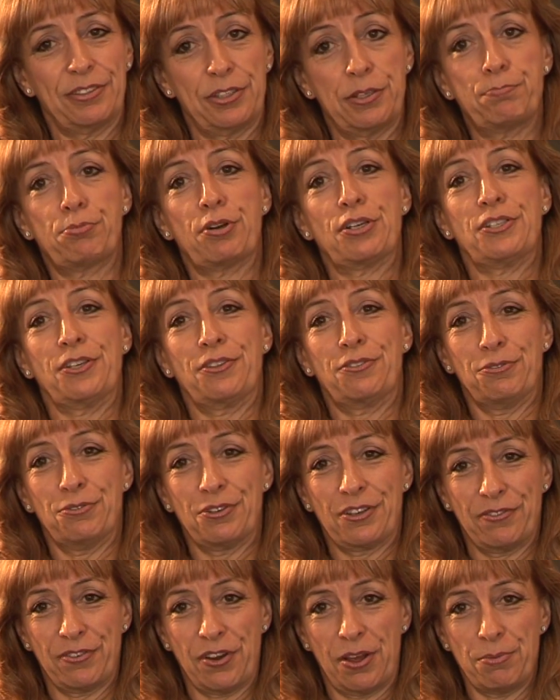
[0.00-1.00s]
Depressing
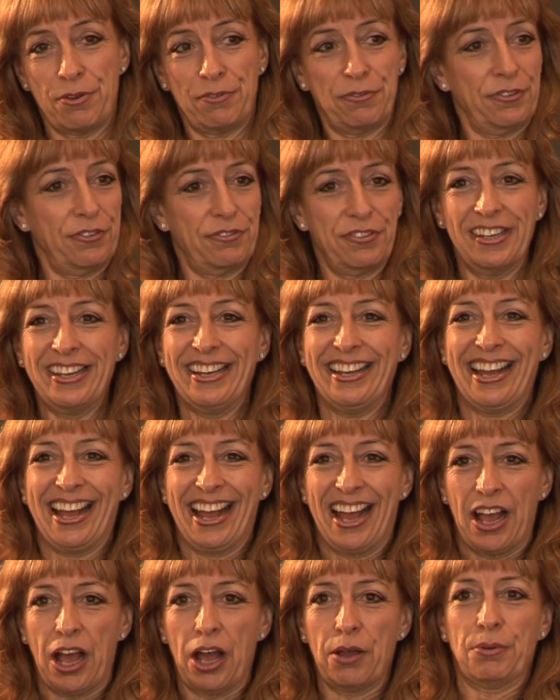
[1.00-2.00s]
thought, given I'm over 50.
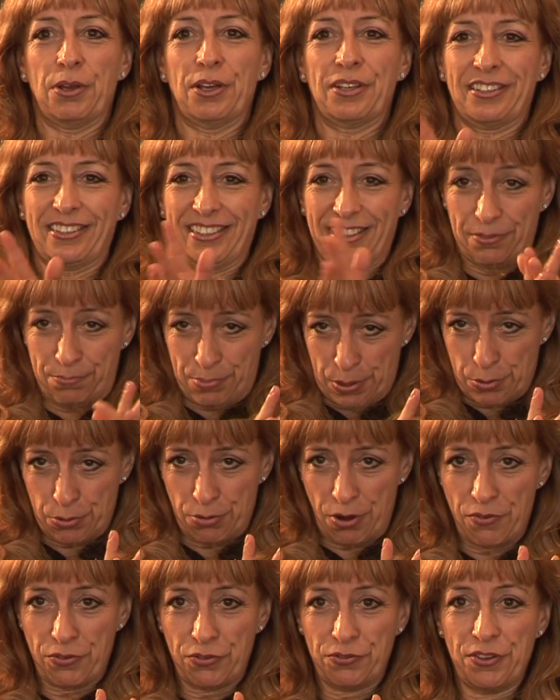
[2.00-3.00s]
But people
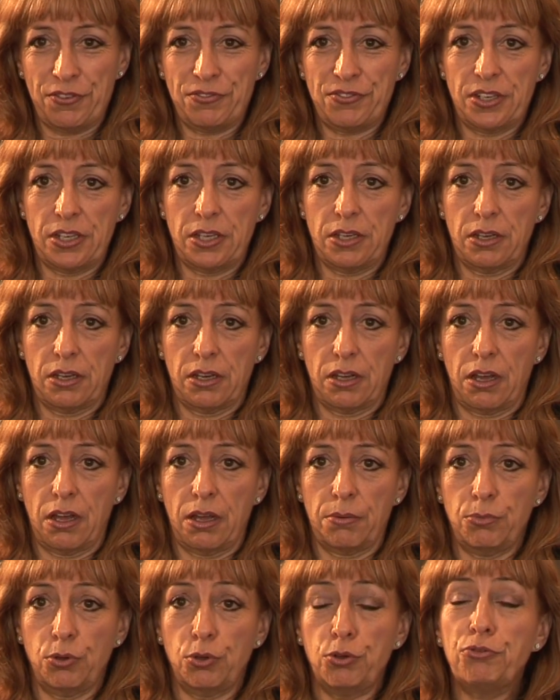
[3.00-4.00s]
who are over 50
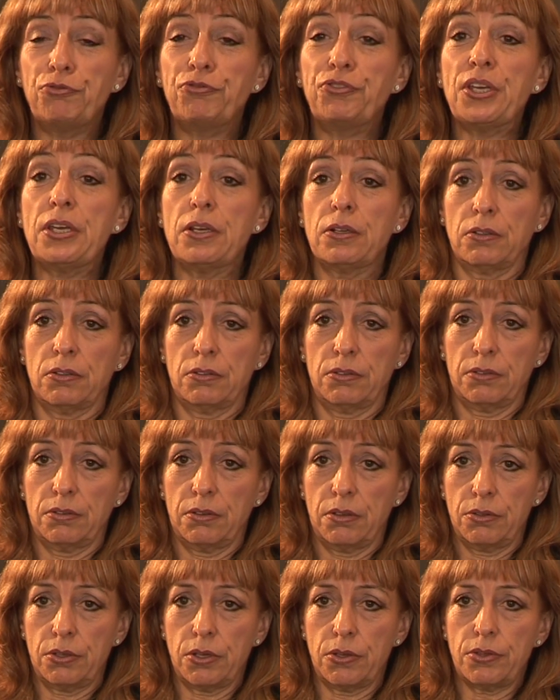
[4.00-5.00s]
who feel
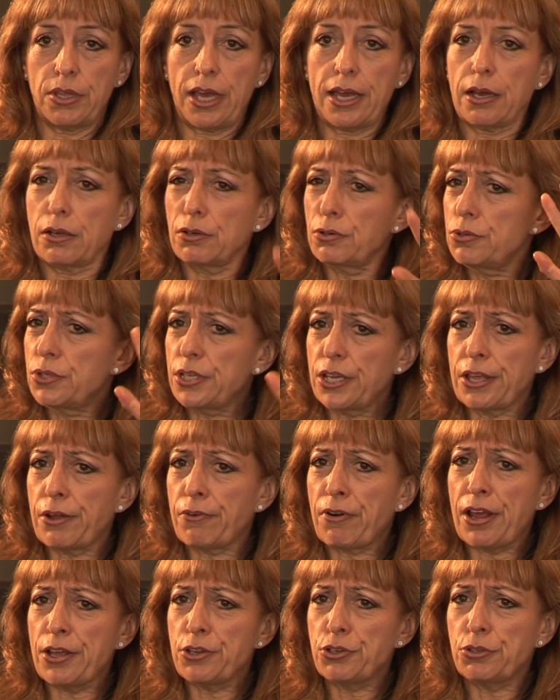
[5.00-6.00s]
that they are losing
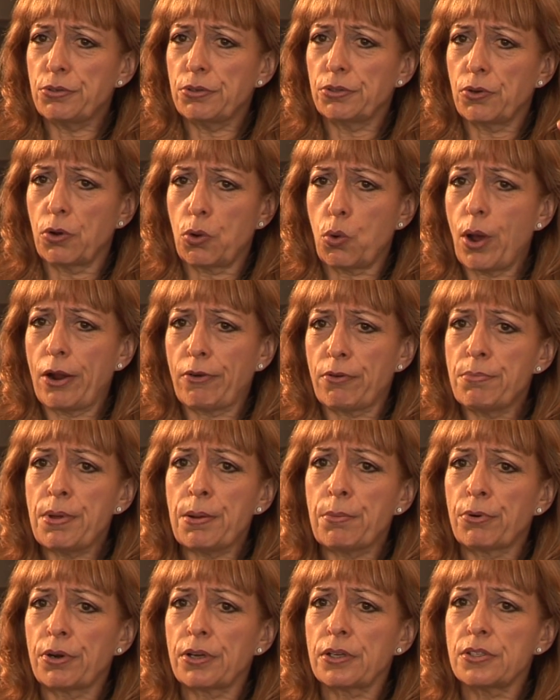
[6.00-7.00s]
their edge, who are not quite
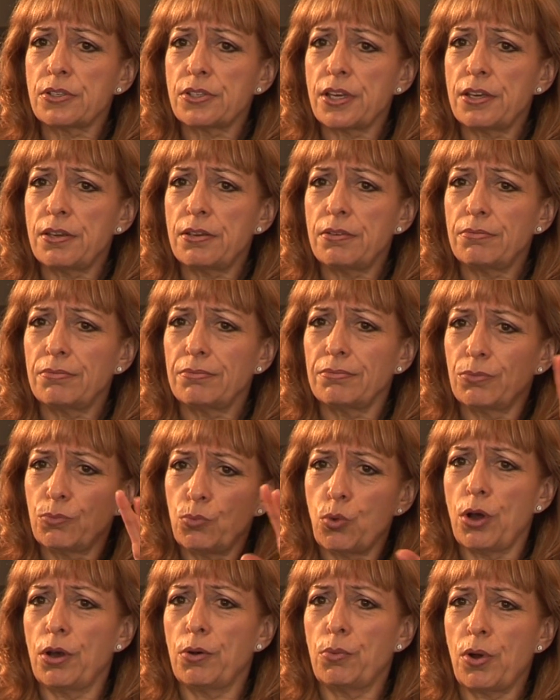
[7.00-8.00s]
remembering as they
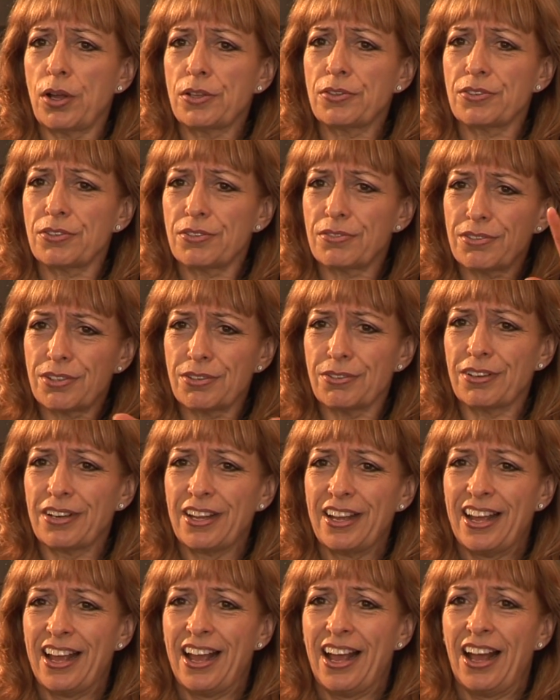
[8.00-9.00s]
were once, and so
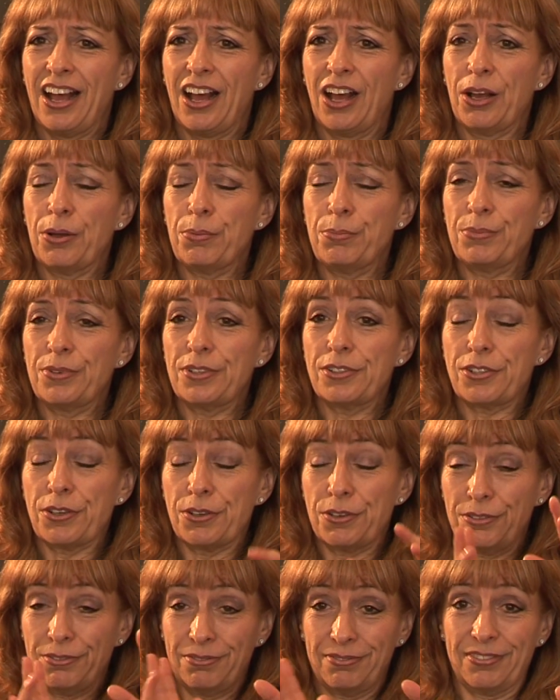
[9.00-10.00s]
on.
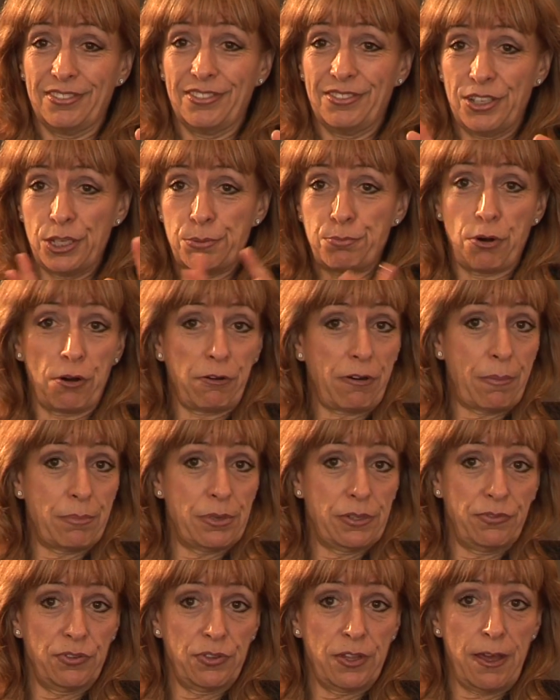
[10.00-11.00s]
So this program
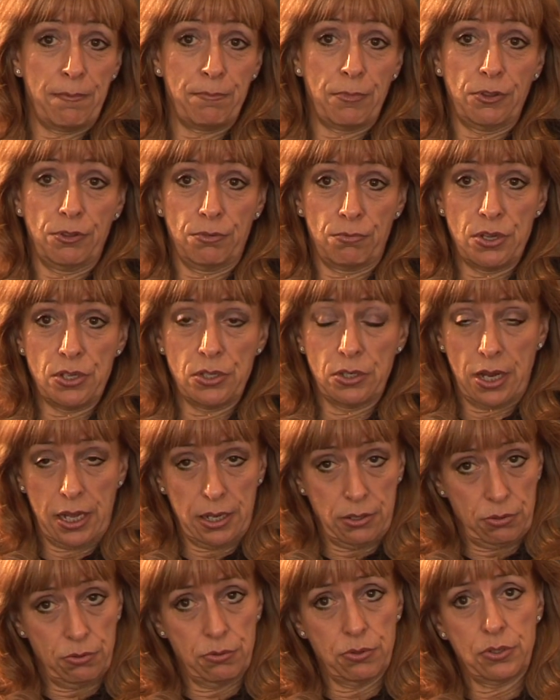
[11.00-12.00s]
is for them. And the reason
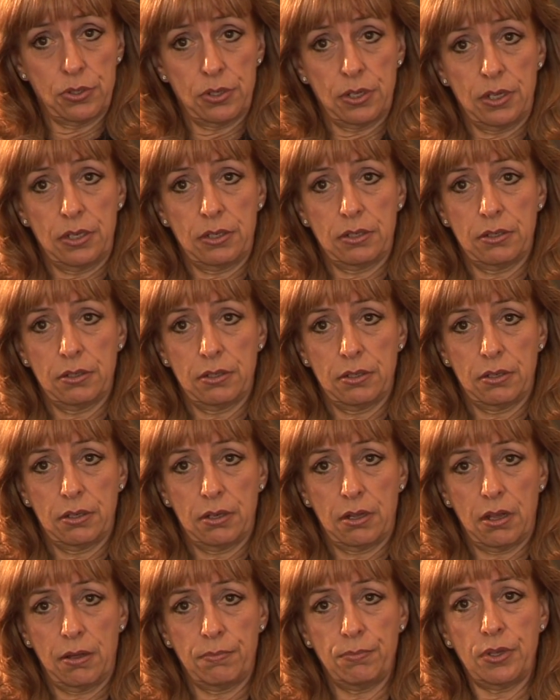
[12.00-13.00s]
I endorsed it,
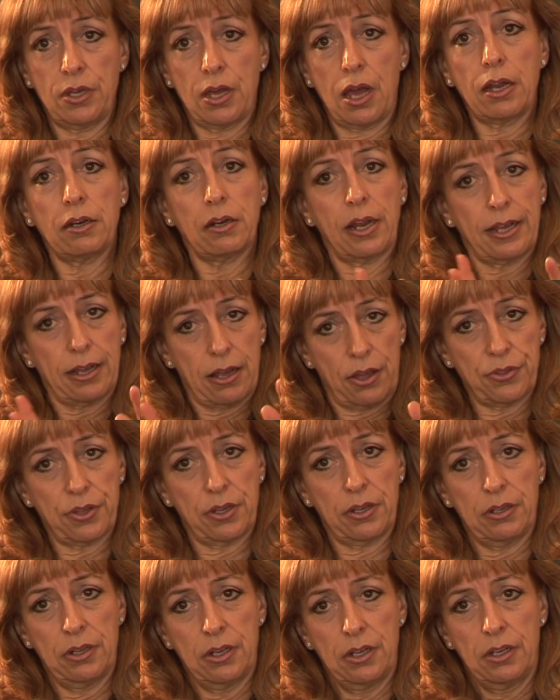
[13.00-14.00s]
unlike
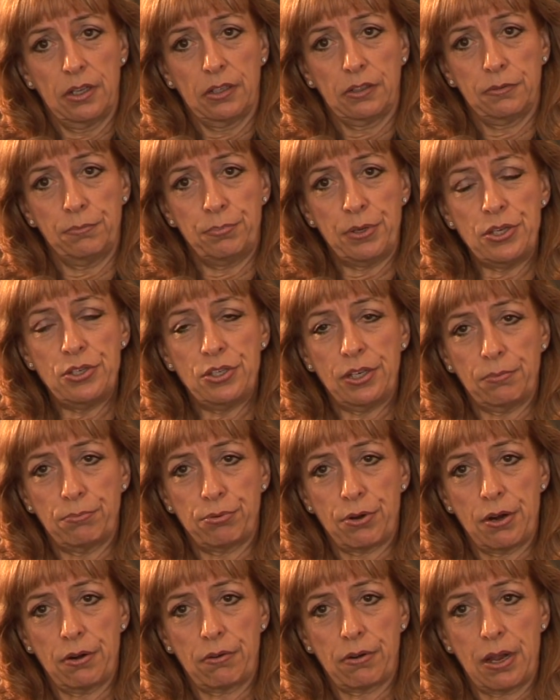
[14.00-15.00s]
other competing
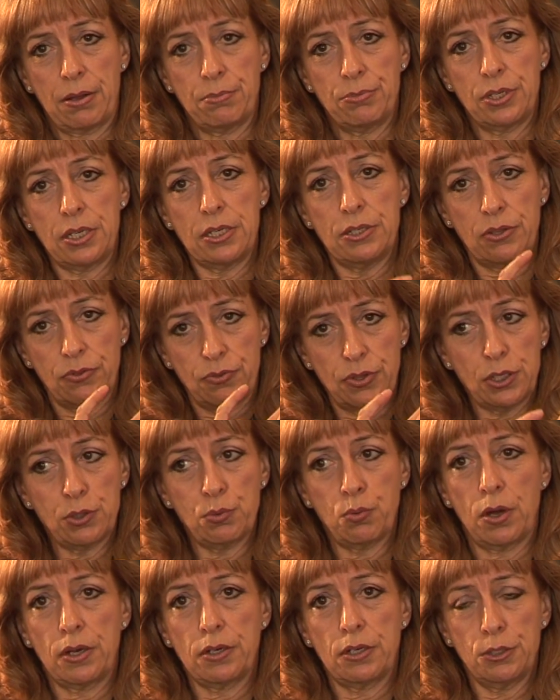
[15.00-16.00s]
programs, is that
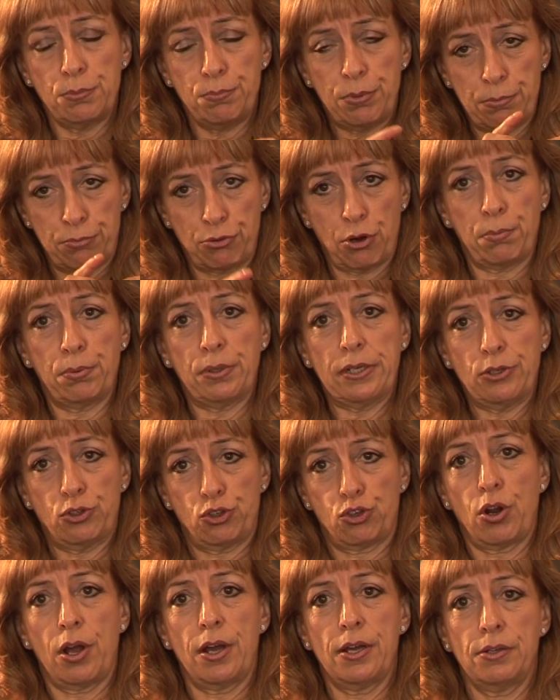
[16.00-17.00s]
this one has been properly
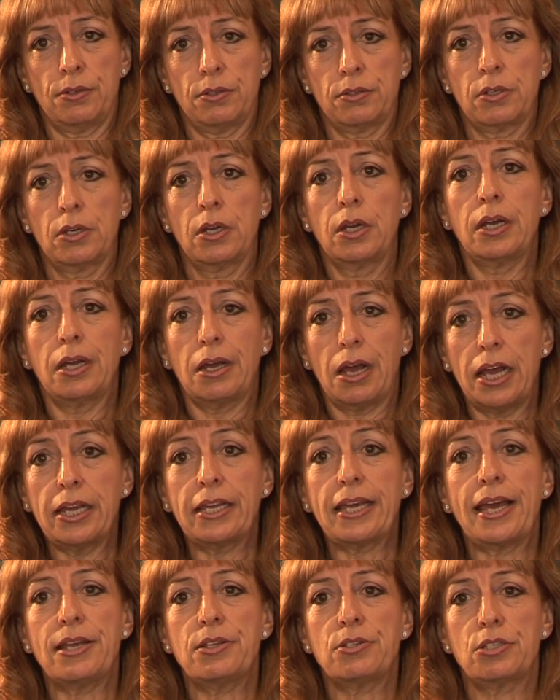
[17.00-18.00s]
trialed
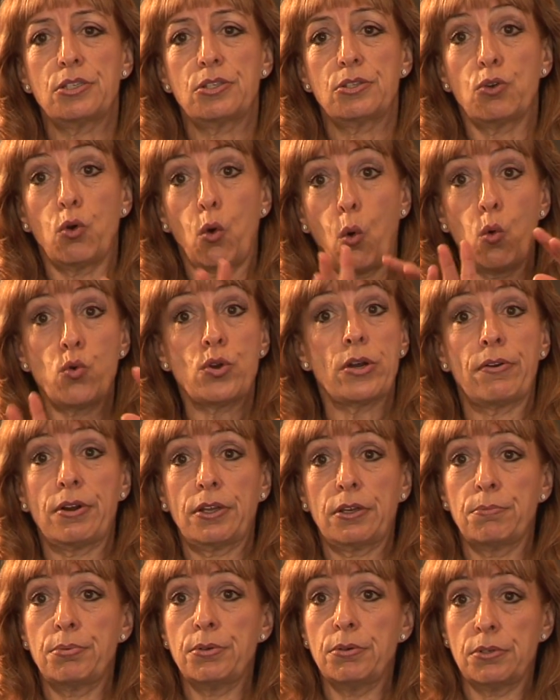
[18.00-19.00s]
against
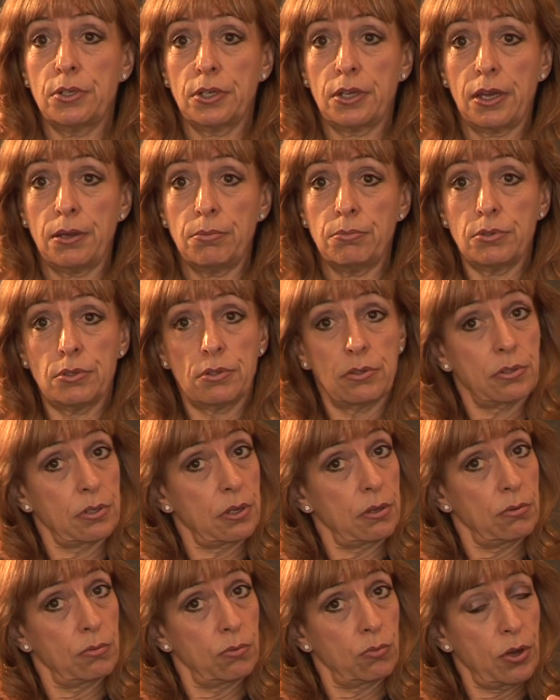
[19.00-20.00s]
ordinary computer games.
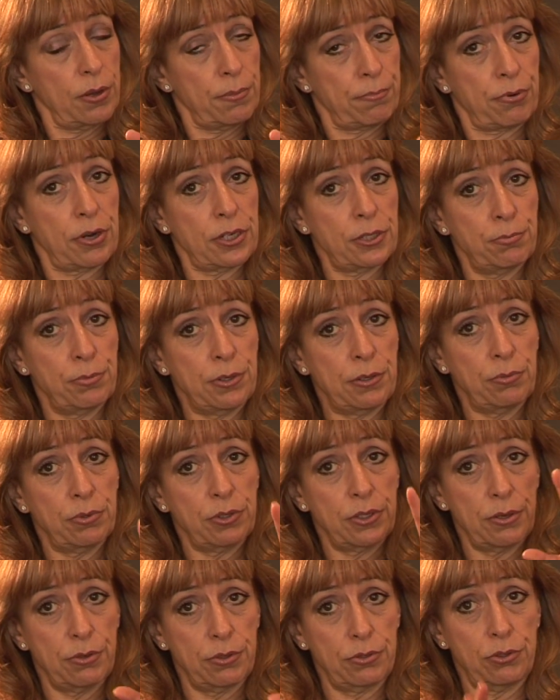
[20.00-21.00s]
So what impressed me
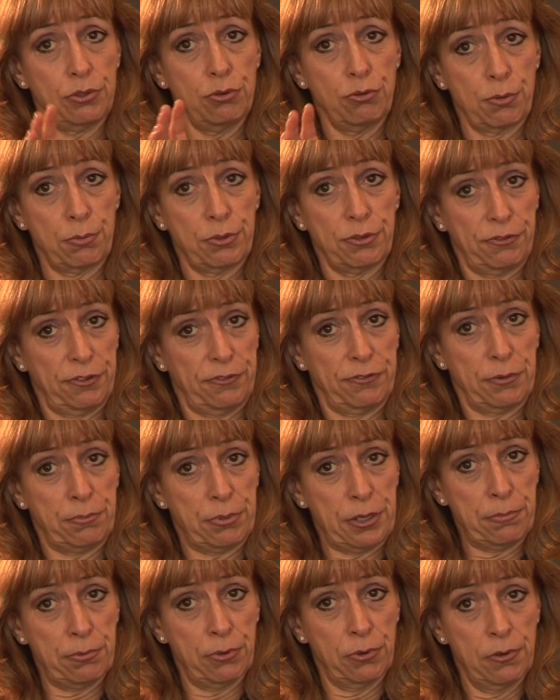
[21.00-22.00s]
was there were two groups of 50
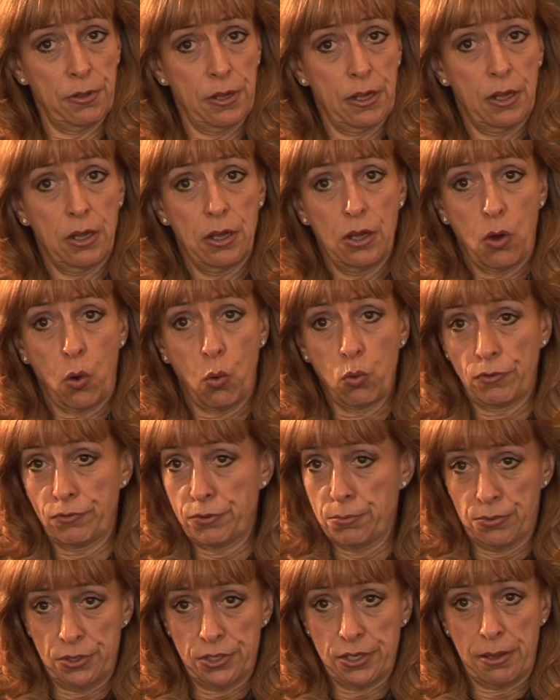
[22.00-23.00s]
people, all of
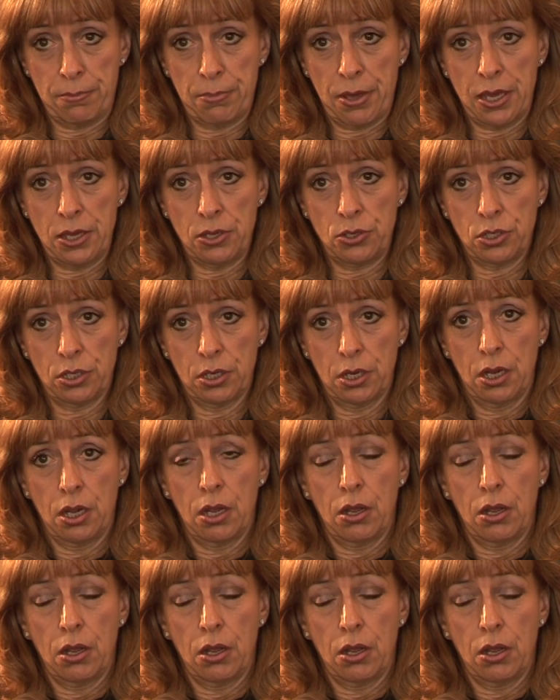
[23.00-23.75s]
them the same age.